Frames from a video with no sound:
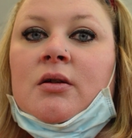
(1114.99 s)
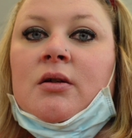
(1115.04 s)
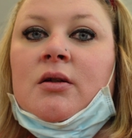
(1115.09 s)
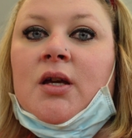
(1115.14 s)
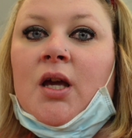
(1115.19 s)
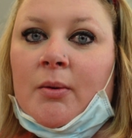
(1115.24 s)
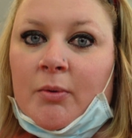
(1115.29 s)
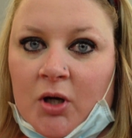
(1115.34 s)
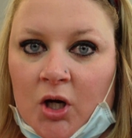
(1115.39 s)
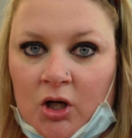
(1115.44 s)

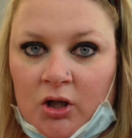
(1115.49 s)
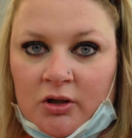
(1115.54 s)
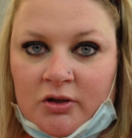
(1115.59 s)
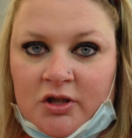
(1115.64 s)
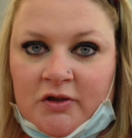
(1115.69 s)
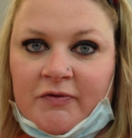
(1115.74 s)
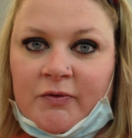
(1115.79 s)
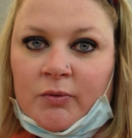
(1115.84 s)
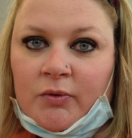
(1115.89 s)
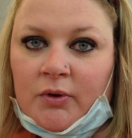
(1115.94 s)
cable cars
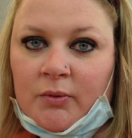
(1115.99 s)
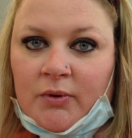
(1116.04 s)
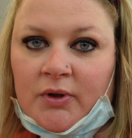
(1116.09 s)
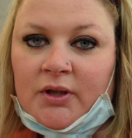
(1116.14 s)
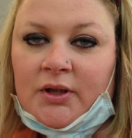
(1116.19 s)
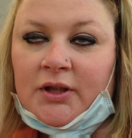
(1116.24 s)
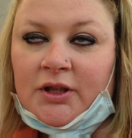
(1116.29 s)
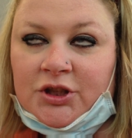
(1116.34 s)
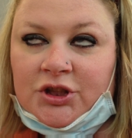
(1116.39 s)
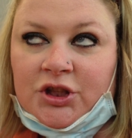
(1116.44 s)
if you really want
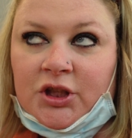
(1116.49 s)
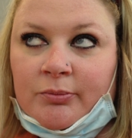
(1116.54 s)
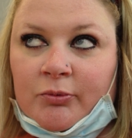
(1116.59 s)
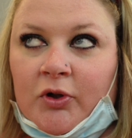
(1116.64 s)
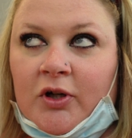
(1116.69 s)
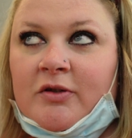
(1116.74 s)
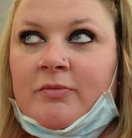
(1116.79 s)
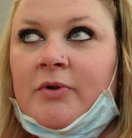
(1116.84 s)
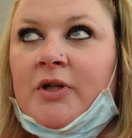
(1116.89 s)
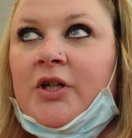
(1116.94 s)
like cheap
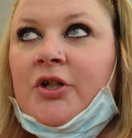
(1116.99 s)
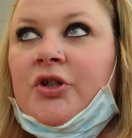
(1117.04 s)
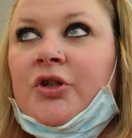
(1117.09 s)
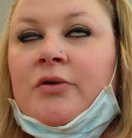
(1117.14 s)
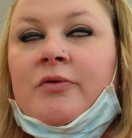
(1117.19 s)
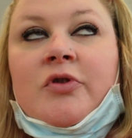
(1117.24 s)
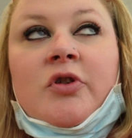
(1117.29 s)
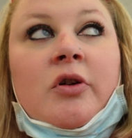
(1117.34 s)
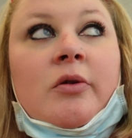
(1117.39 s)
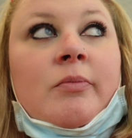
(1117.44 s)
transportation
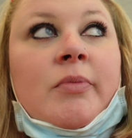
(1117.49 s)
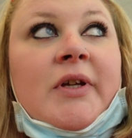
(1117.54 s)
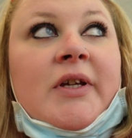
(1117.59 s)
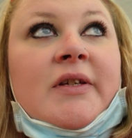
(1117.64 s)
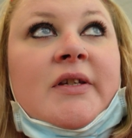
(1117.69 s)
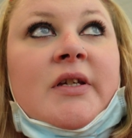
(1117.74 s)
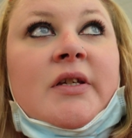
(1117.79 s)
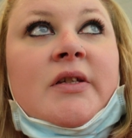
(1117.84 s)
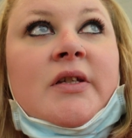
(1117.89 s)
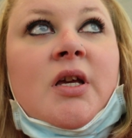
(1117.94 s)
in certain
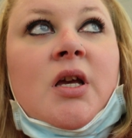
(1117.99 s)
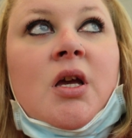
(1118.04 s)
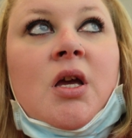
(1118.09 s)
places.